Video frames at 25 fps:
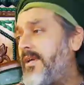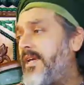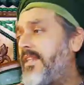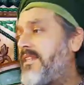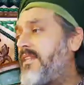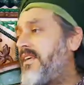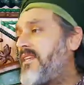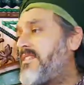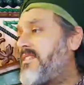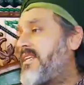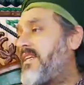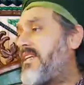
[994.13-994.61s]
He
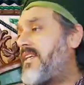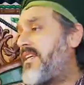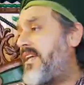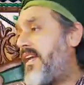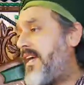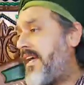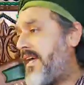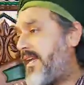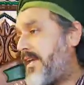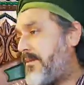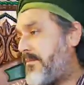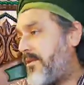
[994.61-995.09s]
doesn't
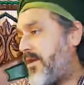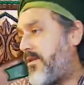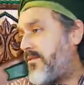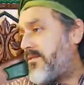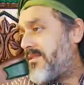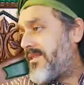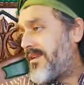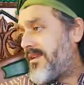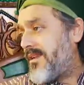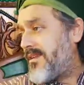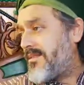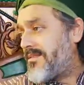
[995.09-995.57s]
care
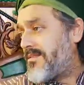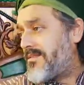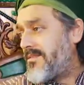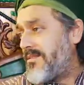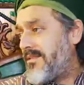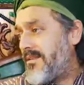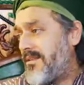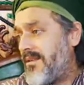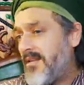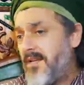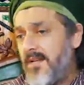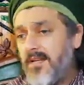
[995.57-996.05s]
about the rest.
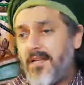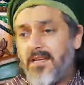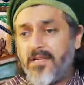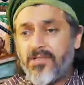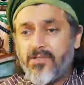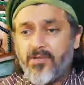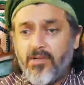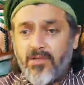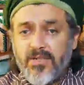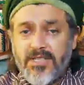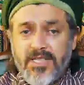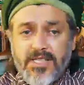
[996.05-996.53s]

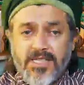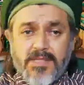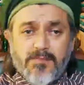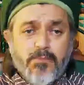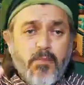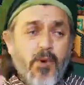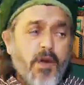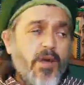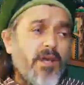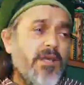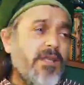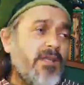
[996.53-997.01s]
So at this
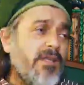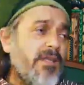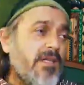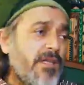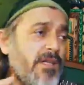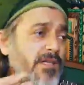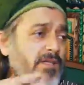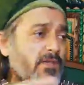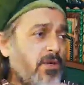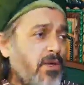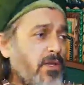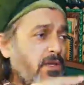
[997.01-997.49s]
point,
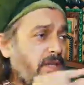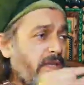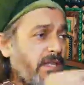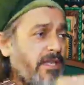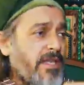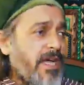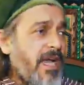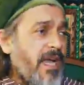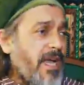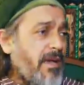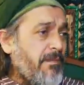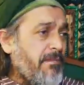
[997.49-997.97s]
he's all the
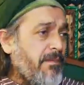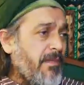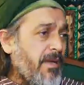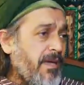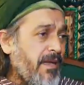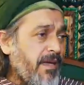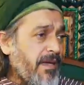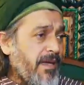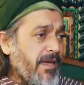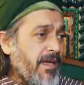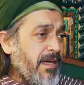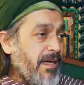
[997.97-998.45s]
time
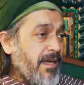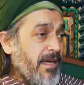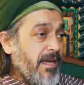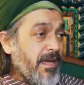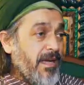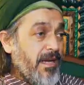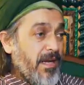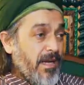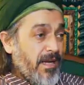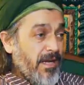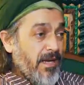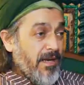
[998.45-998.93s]

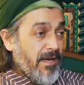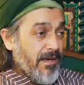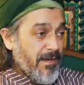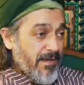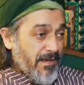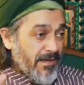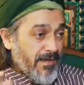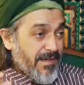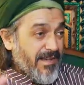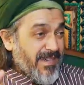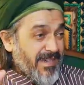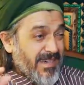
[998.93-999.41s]

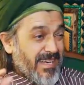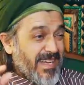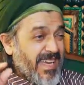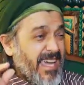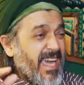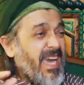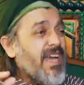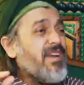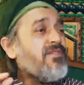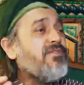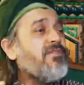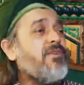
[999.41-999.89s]

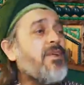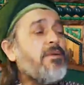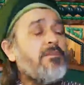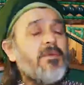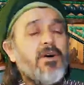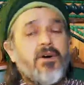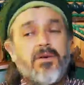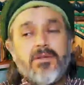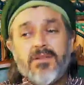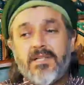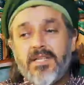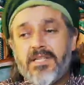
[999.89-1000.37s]
careful
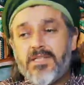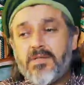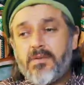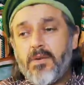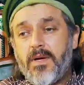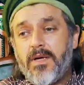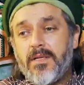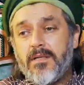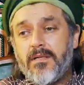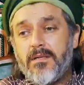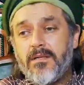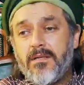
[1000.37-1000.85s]
about this
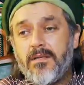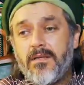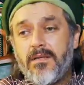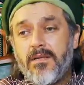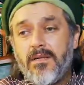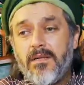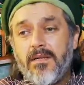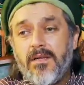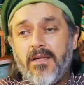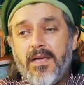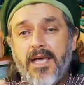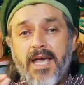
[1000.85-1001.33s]
one.
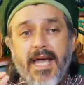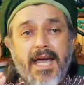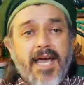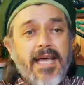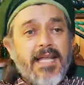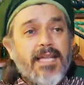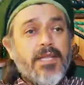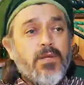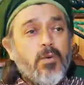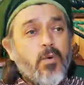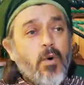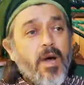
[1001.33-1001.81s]

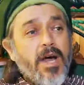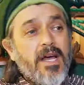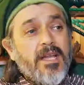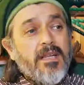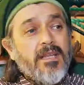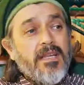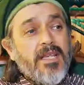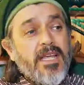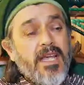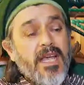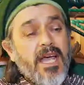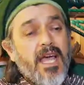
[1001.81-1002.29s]
And the
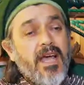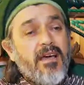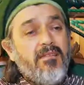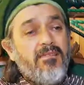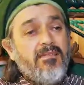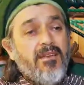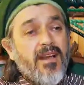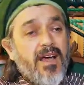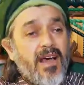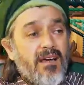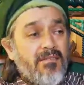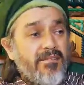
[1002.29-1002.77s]
one he
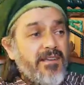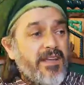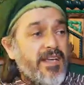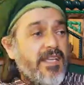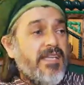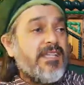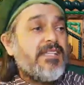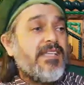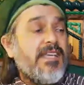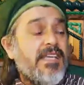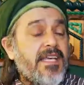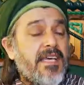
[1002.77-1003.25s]
have love, he
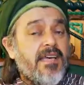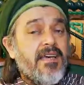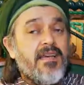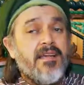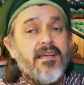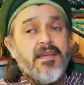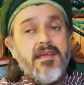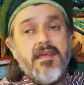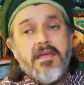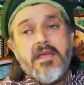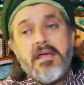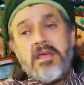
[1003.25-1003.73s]
is
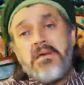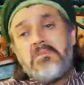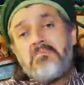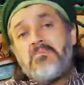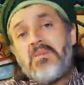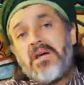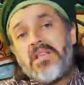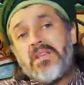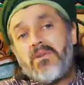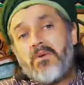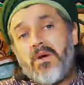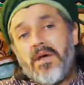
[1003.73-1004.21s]
here.
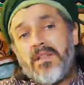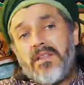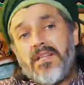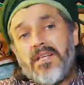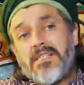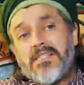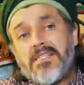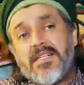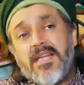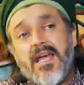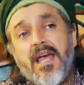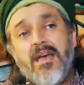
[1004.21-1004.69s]
But the one
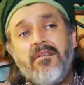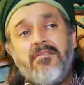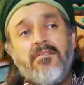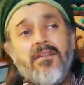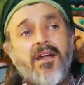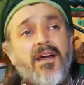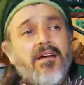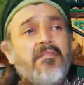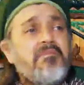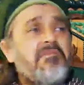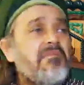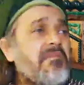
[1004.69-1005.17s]
doesn't have
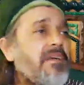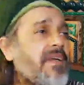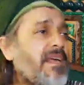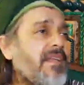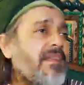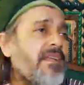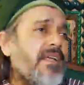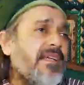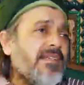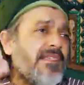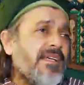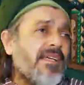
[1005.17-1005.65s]
love, he
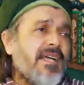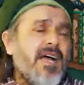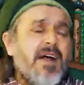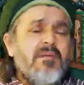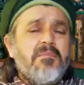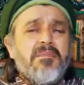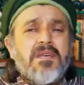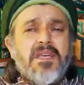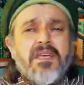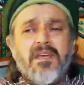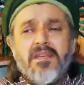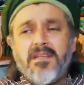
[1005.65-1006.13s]
doesn't
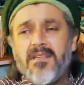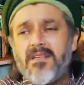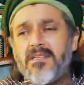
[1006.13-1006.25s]
come here.